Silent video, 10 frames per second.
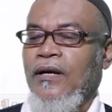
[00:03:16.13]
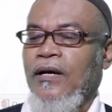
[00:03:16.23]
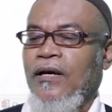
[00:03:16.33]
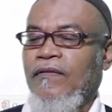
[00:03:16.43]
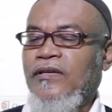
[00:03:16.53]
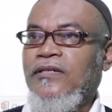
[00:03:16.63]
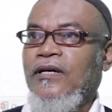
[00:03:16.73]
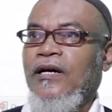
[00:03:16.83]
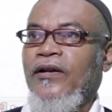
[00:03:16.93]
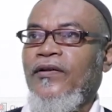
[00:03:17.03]
and this
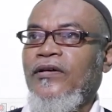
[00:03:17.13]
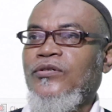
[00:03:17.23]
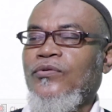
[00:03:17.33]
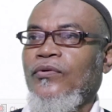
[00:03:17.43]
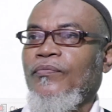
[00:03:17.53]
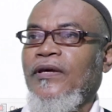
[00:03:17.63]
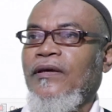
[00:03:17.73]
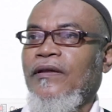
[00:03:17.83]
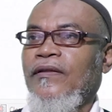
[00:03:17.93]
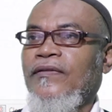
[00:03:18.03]
address will
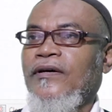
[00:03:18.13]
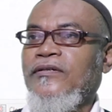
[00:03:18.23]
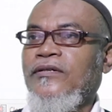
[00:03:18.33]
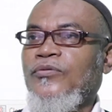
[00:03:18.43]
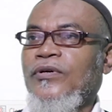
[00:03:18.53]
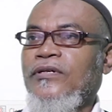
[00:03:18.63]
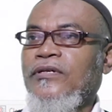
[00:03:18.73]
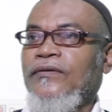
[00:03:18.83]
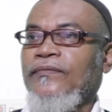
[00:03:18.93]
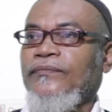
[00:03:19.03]
be
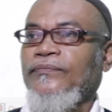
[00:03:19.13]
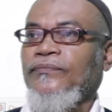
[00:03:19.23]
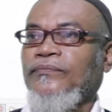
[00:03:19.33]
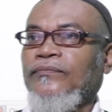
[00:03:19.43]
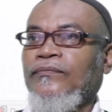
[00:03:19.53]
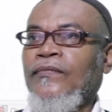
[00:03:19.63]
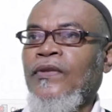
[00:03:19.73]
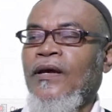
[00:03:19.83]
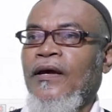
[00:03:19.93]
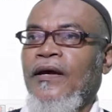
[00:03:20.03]
3020.
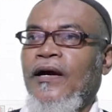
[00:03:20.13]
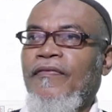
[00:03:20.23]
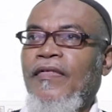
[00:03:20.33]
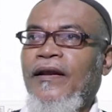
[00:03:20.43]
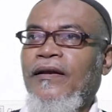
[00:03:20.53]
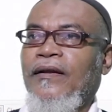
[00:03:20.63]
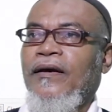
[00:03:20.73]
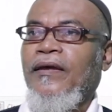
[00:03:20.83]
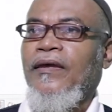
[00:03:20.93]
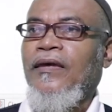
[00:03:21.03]
And then
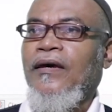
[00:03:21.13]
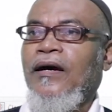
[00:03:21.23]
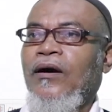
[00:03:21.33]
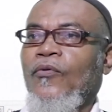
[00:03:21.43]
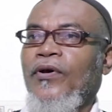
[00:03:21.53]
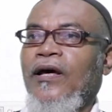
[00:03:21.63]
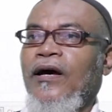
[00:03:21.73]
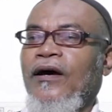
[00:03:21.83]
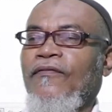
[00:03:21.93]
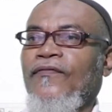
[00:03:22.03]
here we'll
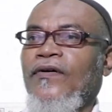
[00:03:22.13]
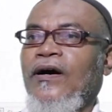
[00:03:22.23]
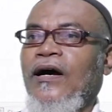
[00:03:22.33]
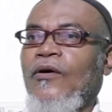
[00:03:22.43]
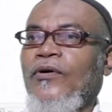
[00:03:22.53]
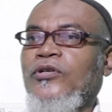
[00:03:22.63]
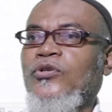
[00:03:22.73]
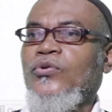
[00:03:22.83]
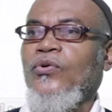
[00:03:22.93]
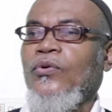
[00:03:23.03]
have our
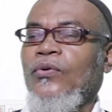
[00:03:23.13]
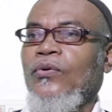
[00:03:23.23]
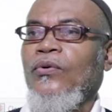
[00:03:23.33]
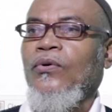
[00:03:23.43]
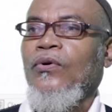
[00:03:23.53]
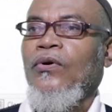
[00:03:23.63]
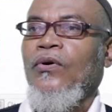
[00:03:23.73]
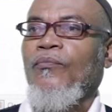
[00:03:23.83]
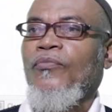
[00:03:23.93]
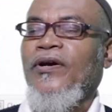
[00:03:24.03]
2
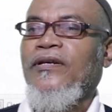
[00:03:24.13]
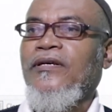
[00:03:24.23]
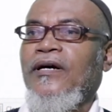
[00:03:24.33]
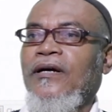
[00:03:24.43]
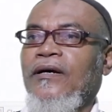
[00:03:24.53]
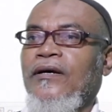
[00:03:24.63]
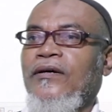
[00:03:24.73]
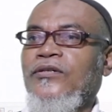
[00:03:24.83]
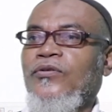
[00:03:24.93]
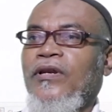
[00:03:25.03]
pointer.
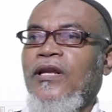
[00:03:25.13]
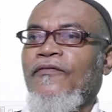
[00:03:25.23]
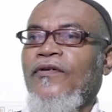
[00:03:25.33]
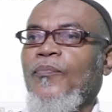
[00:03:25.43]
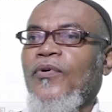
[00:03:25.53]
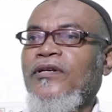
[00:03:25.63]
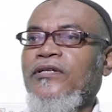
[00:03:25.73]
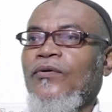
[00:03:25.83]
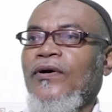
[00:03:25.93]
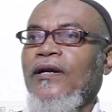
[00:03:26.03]
So you'll have your
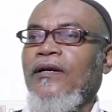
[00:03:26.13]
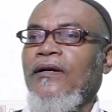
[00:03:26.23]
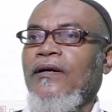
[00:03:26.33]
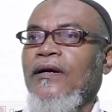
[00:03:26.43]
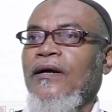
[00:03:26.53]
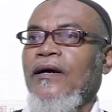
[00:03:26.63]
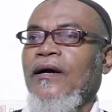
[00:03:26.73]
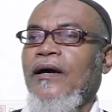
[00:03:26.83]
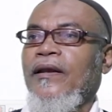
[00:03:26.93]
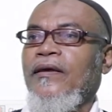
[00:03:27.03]
pointer 1,
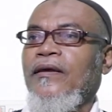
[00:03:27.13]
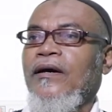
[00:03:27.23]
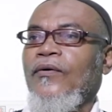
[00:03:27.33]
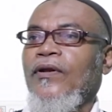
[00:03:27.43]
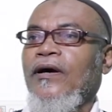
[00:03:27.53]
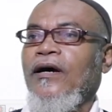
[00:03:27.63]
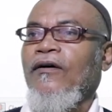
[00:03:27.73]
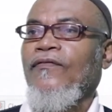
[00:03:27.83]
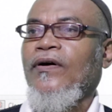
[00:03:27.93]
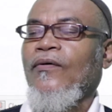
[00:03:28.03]
and here we'll
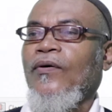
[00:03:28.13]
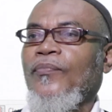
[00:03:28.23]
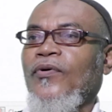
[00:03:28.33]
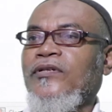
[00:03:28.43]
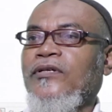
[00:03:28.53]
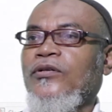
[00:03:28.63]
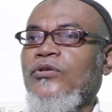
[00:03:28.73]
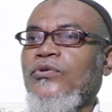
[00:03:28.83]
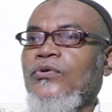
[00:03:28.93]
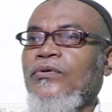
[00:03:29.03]
have our pointer
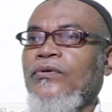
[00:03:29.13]
2,